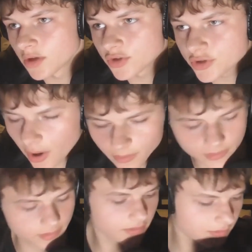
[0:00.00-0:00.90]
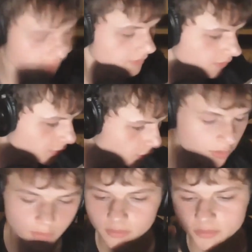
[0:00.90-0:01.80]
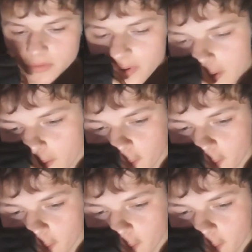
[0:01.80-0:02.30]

So, okay.